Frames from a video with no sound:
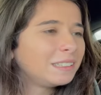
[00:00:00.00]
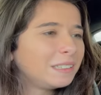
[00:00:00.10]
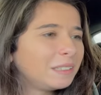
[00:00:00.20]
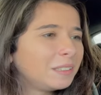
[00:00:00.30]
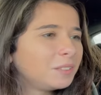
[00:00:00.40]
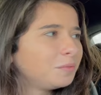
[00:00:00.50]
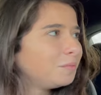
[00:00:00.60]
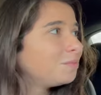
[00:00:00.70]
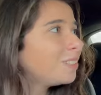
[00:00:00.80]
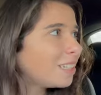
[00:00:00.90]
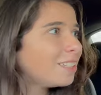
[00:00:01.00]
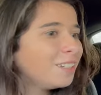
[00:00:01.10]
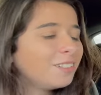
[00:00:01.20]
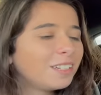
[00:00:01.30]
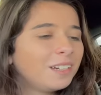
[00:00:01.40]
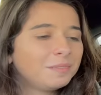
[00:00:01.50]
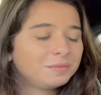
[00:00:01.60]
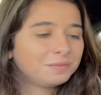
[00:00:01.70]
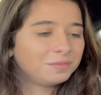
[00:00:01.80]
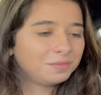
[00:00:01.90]

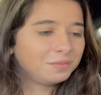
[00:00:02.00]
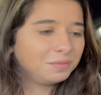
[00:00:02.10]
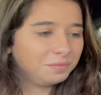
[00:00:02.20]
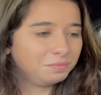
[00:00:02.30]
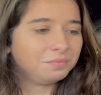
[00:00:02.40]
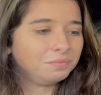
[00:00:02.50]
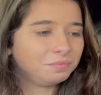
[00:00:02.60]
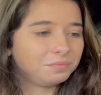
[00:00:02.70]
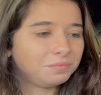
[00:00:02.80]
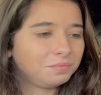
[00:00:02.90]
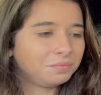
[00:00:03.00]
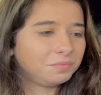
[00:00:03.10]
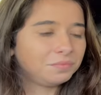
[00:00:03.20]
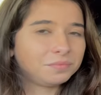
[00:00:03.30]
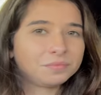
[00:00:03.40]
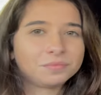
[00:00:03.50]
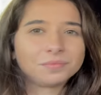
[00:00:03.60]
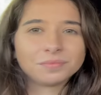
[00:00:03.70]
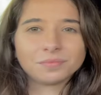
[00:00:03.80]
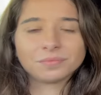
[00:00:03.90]

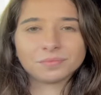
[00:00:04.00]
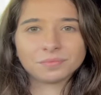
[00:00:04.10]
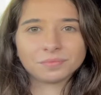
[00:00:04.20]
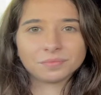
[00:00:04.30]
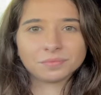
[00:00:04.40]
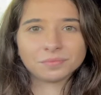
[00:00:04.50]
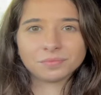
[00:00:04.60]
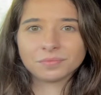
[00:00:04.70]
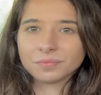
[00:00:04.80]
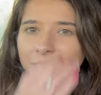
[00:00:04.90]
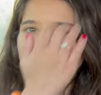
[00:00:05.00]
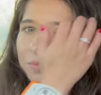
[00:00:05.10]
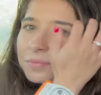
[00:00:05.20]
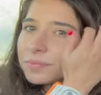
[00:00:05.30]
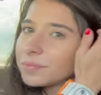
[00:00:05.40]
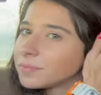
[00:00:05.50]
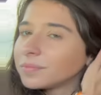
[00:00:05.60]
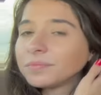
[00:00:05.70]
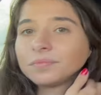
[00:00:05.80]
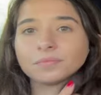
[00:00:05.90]

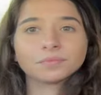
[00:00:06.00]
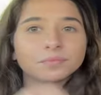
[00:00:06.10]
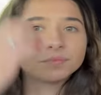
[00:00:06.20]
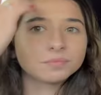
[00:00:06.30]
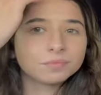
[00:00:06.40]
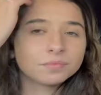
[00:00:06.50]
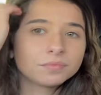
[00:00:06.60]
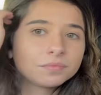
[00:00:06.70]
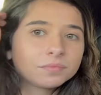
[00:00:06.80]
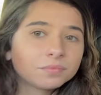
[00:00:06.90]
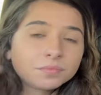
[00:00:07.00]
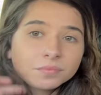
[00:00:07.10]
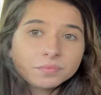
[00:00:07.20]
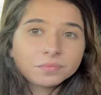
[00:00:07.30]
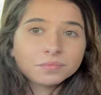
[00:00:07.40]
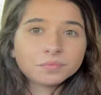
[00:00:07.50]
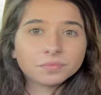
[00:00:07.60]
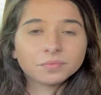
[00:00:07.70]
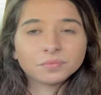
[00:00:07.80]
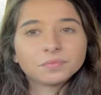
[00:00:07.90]
(silent)